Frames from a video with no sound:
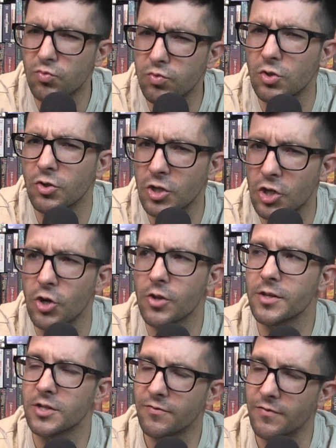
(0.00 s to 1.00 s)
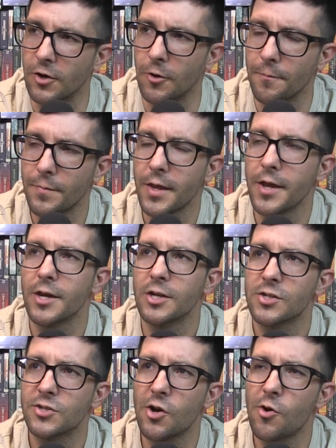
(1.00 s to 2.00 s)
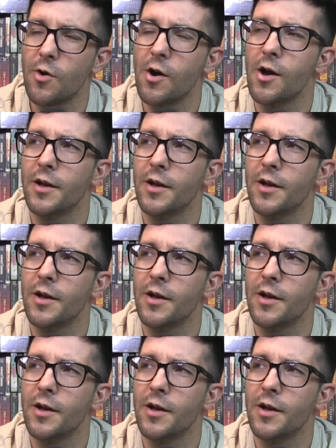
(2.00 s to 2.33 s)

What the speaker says: really good in this film. So